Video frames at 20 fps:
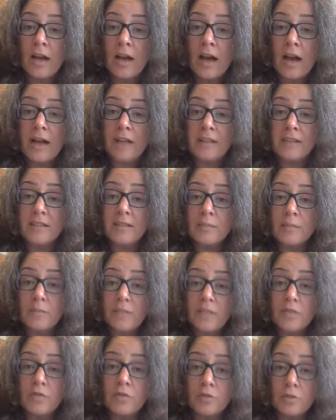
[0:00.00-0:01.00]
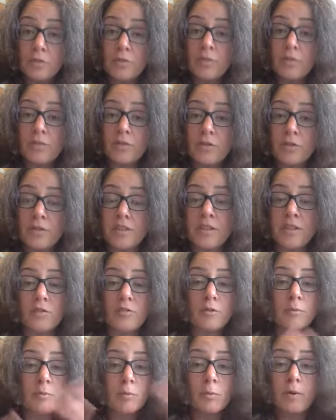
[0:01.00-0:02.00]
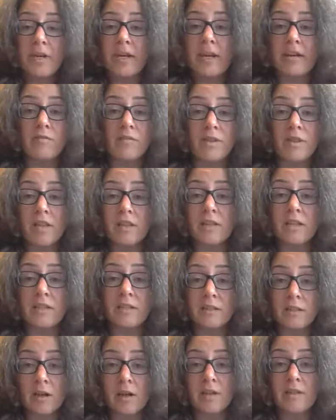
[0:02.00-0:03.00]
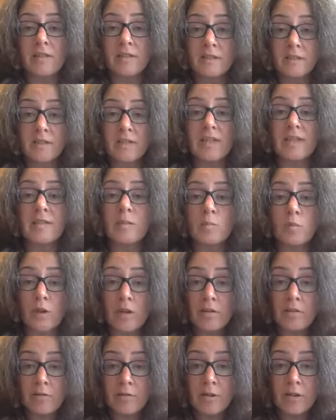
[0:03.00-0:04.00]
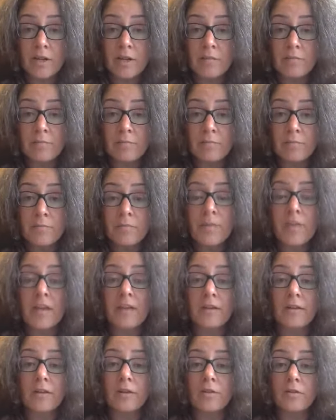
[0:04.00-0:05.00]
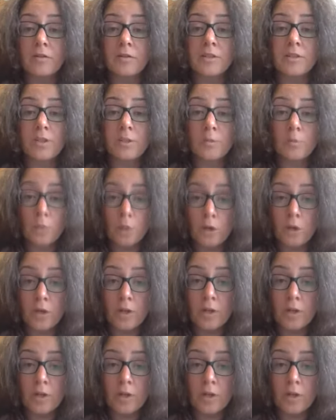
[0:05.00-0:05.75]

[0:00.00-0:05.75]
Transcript: And to be truthful, to strip away everything that's lies, that takes bravery and courage and work.